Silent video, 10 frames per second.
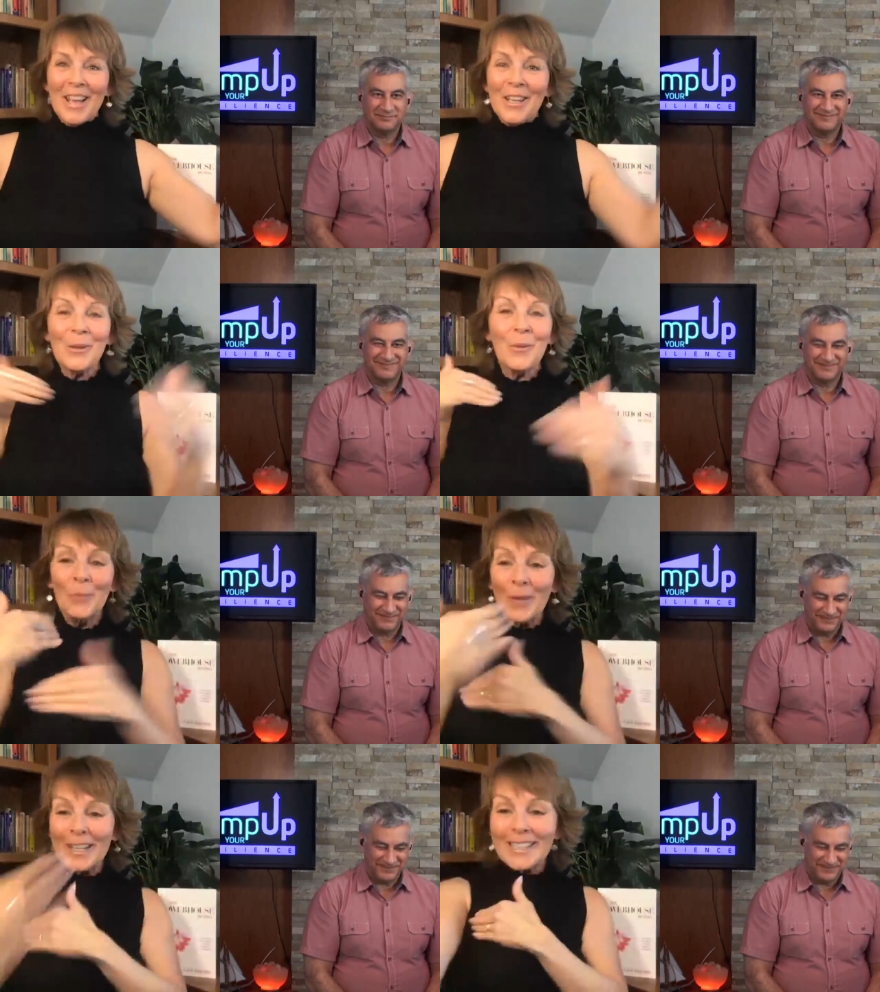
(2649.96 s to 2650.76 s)

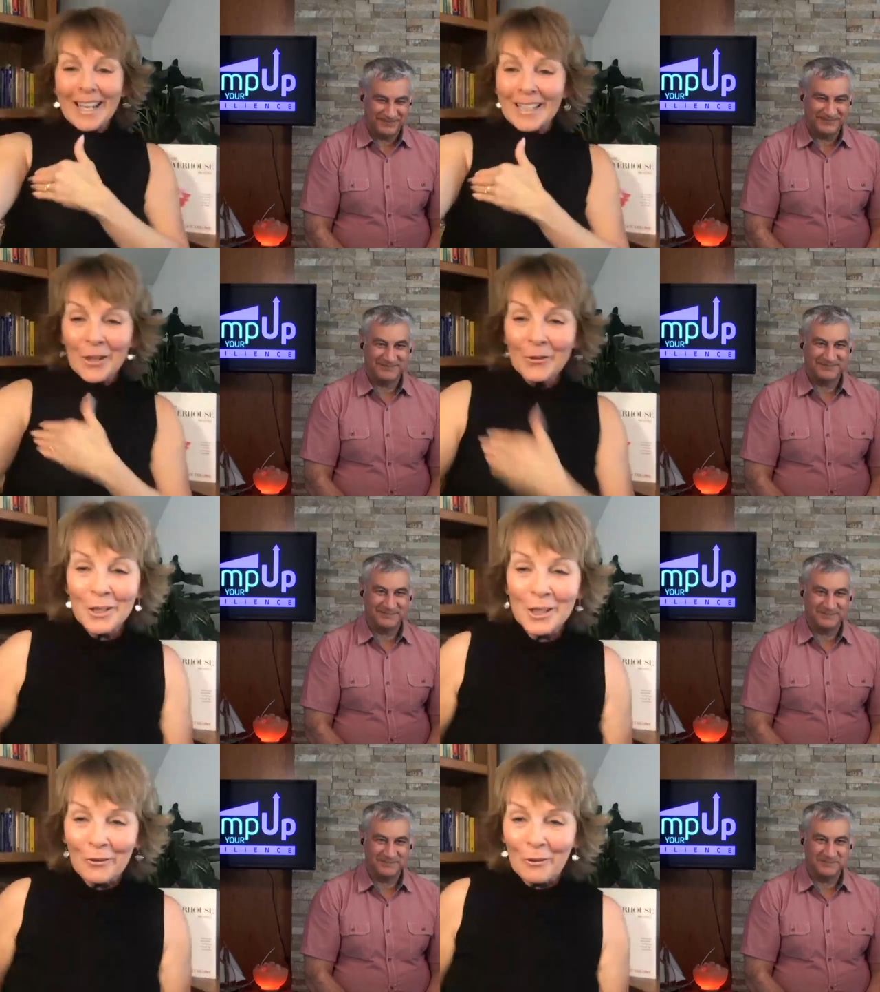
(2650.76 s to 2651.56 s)
Speaker 1: so, what is it I'd love
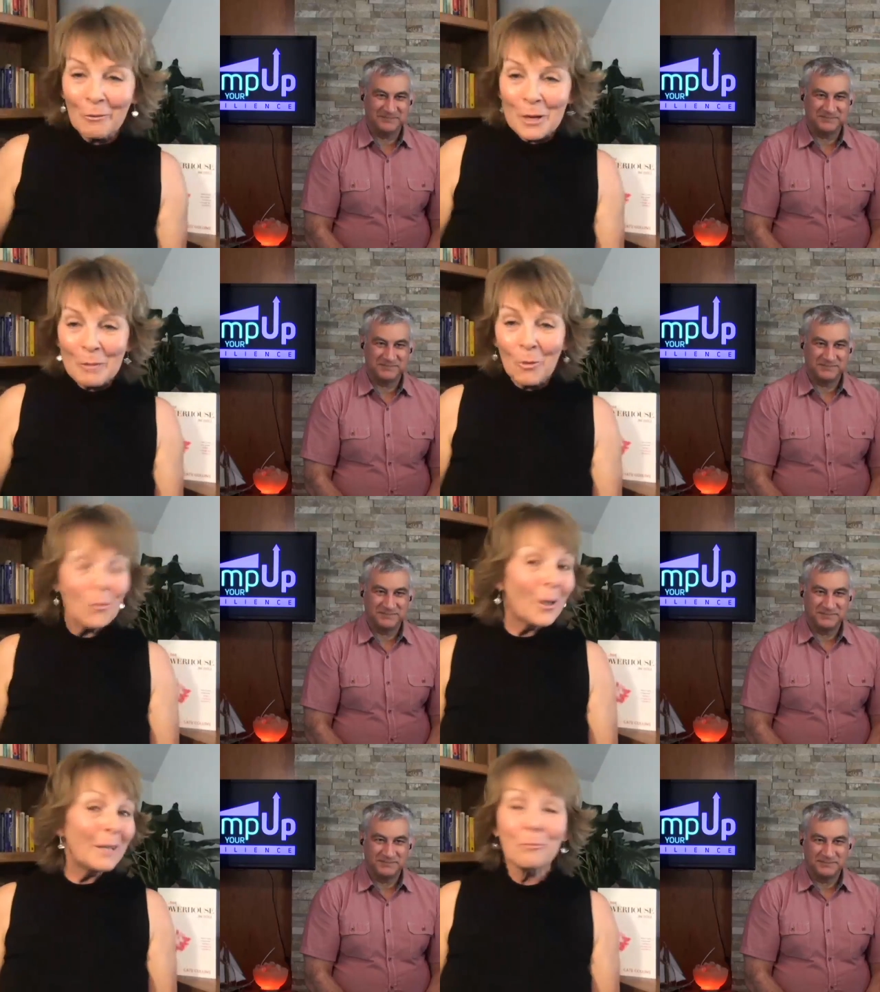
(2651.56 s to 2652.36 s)
to see from people?
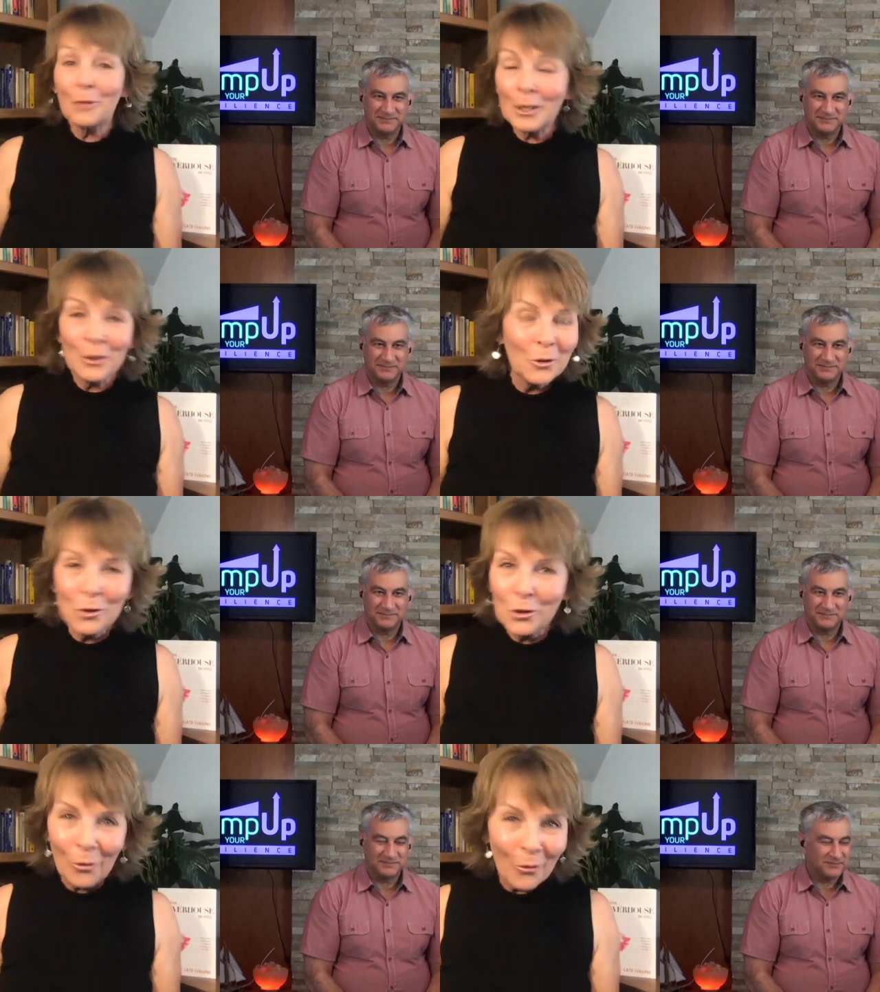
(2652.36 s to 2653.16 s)
What brings
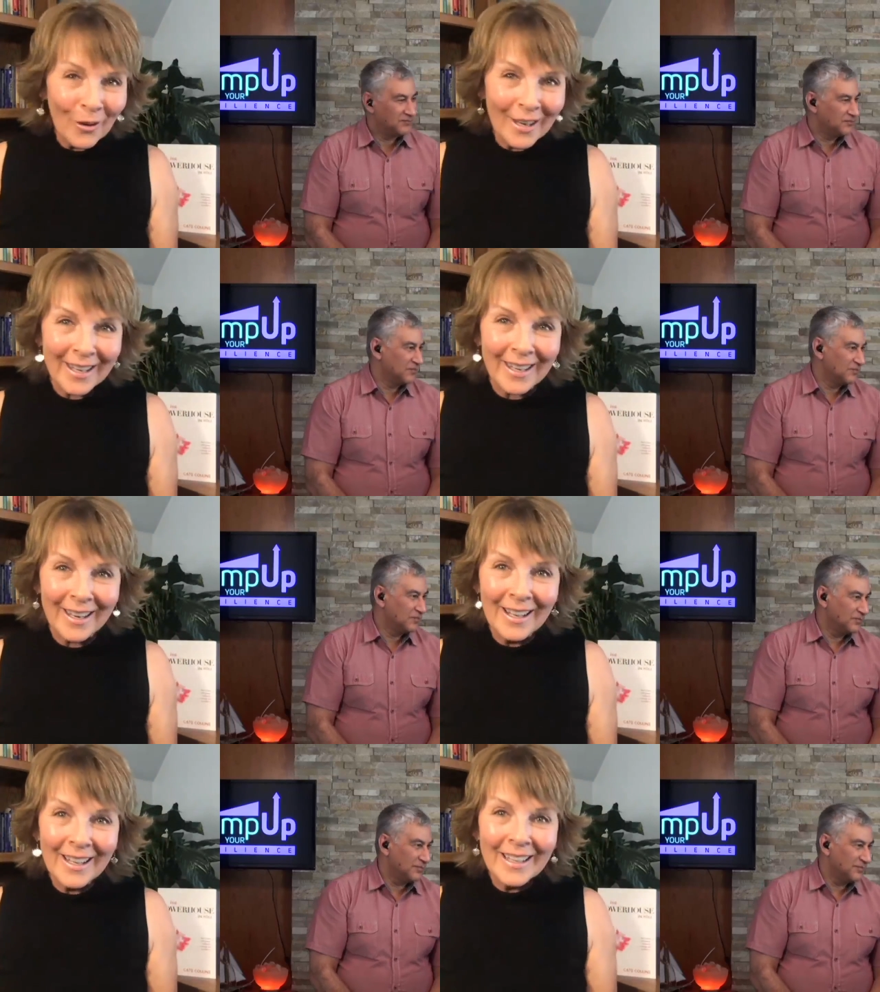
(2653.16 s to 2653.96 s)
you joy?
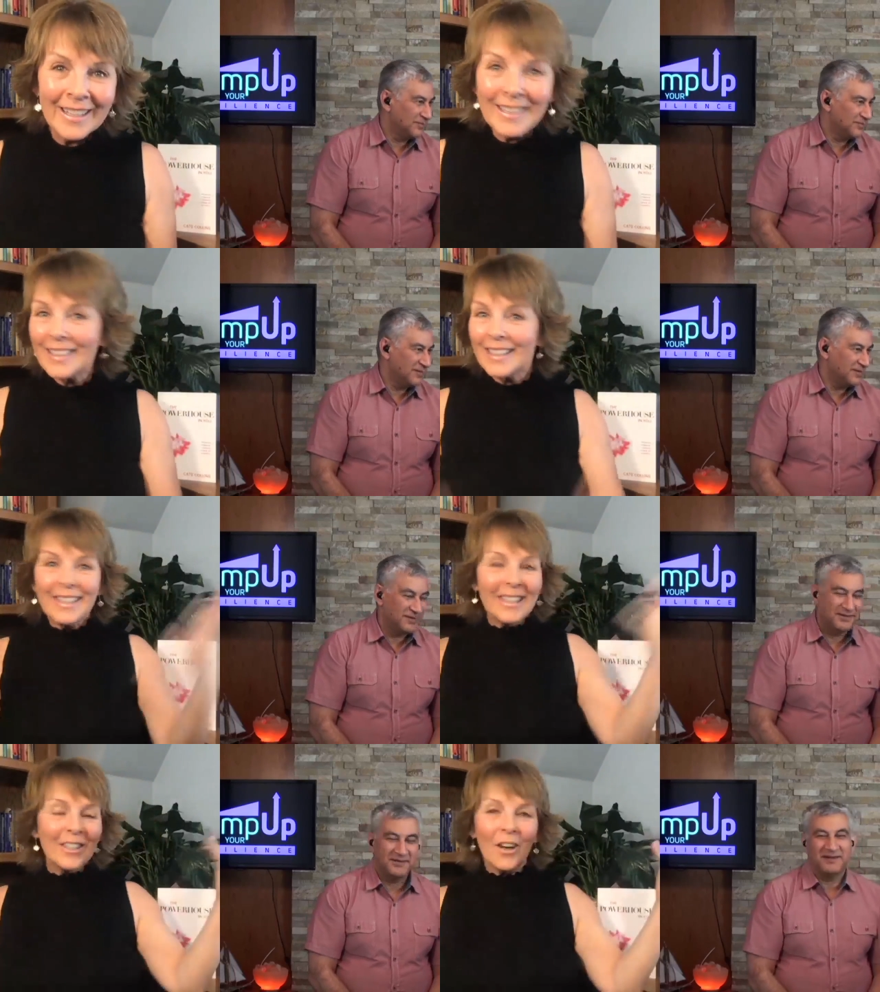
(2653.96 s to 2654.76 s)
Is it
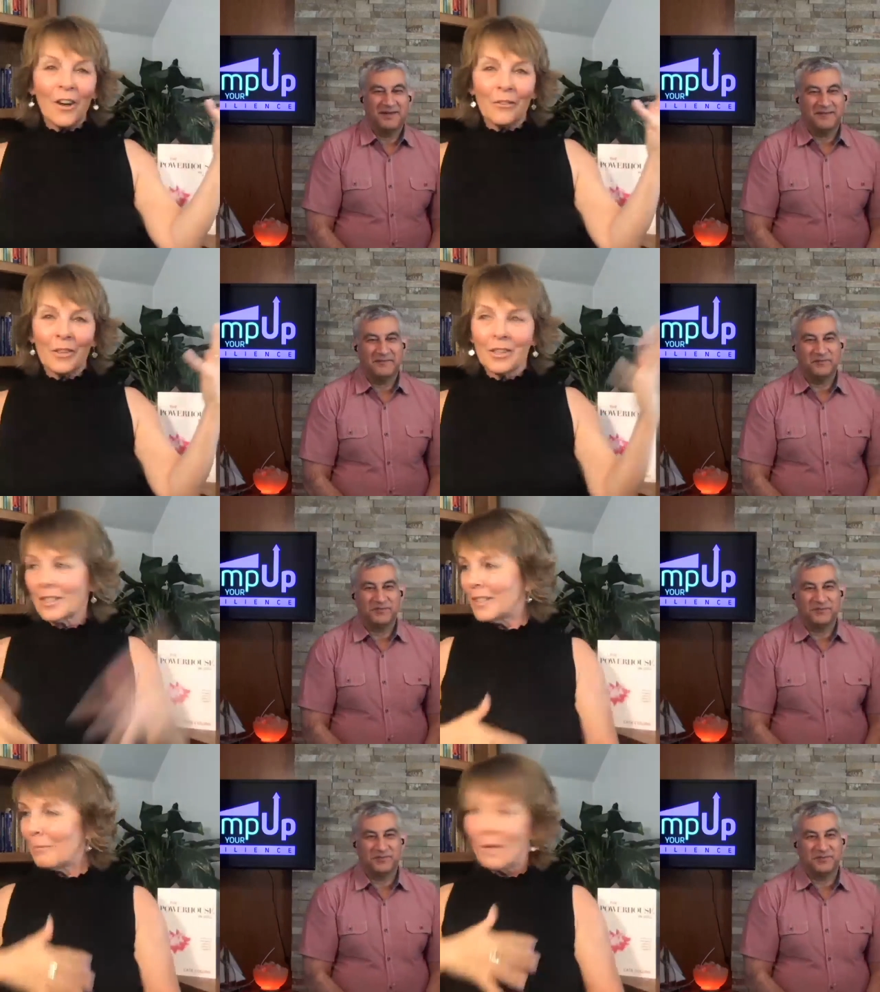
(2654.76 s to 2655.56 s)
eating a hot fudge
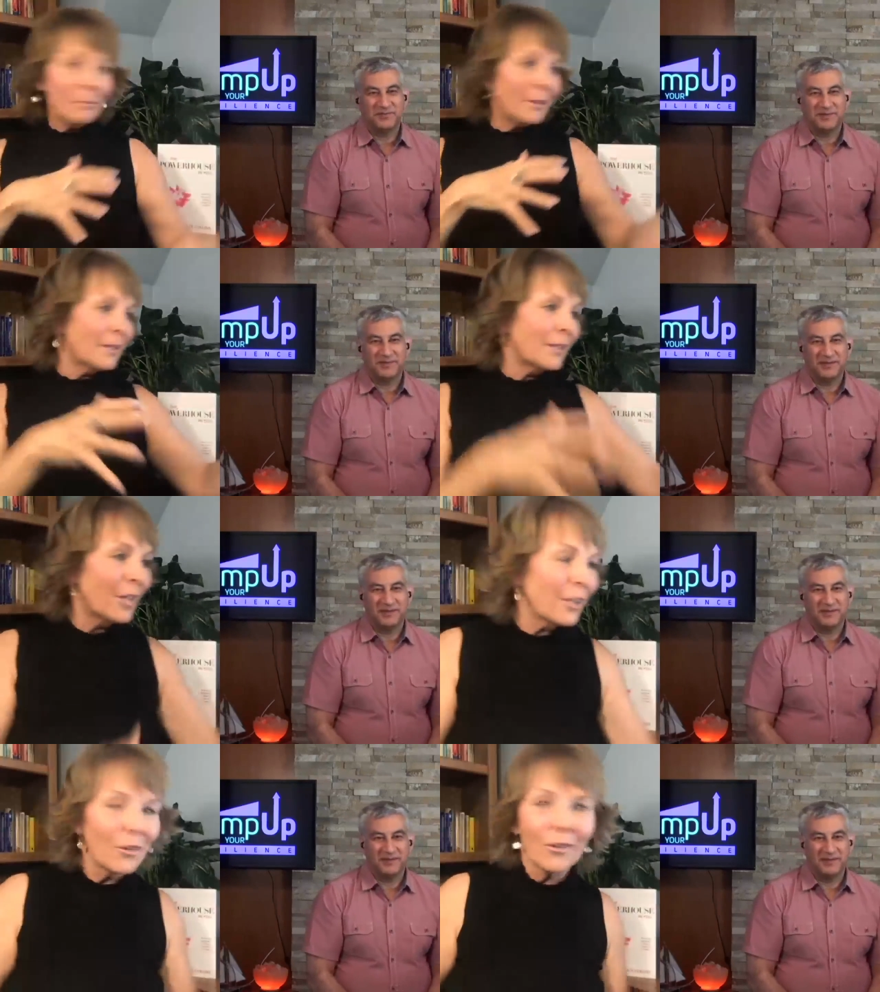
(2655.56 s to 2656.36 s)
sundae? Maybe it's
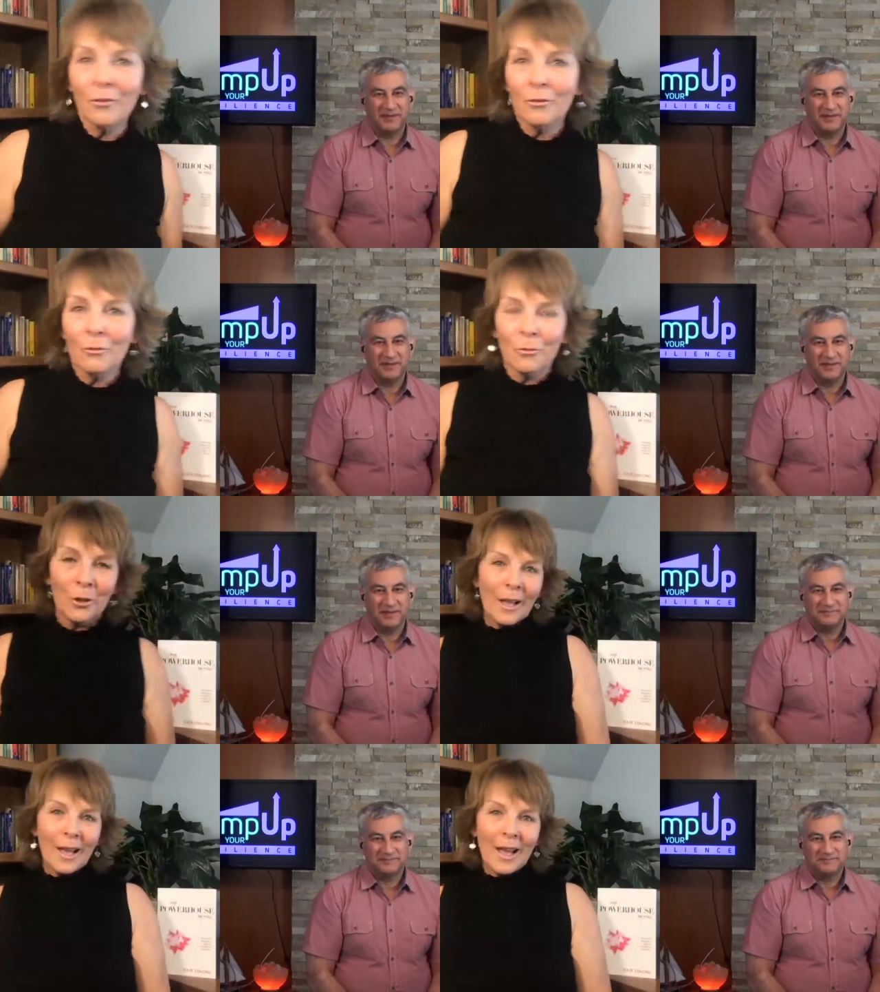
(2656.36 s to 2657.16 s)
that you're,
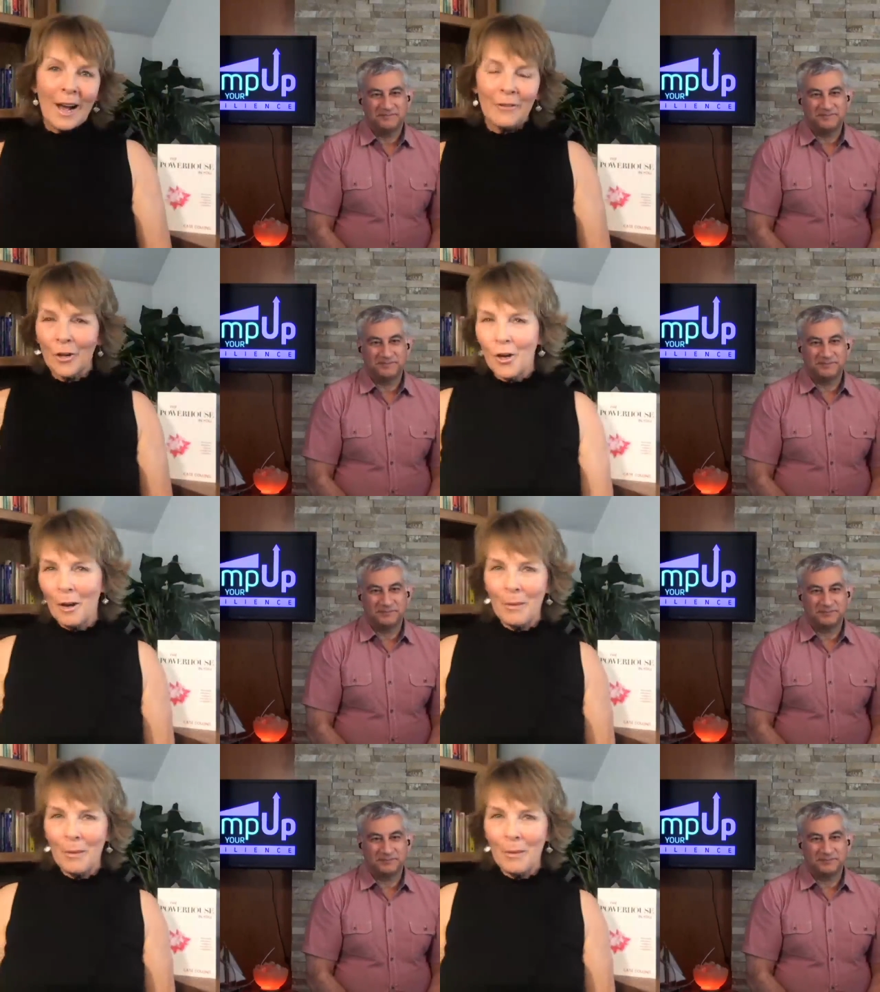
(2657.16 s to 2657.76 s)
you know, having a